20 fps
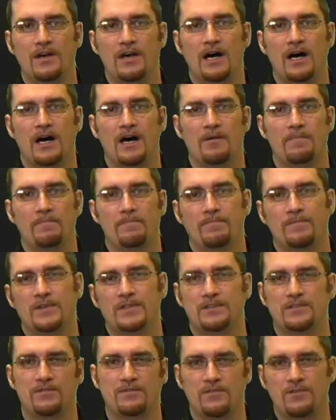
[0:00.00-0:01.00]
Um,
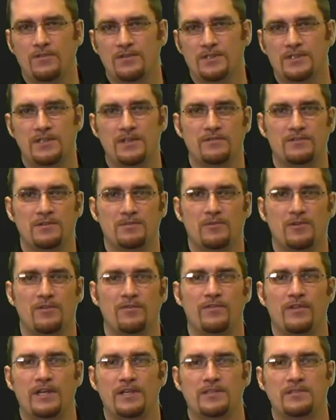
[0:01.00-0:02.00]
this of course gives you more
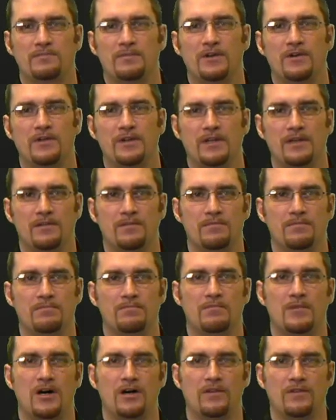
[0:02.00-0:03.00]
flexibility
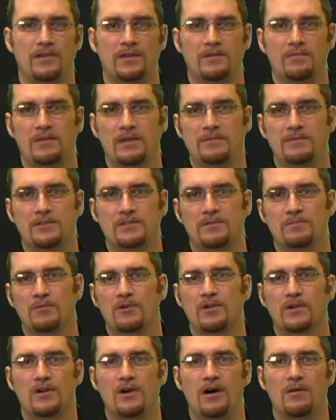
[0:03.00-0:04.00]
in modeling maybe some
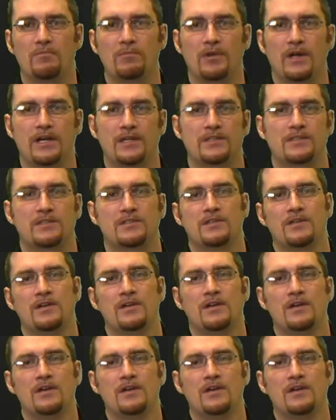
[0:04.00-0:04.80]
more complex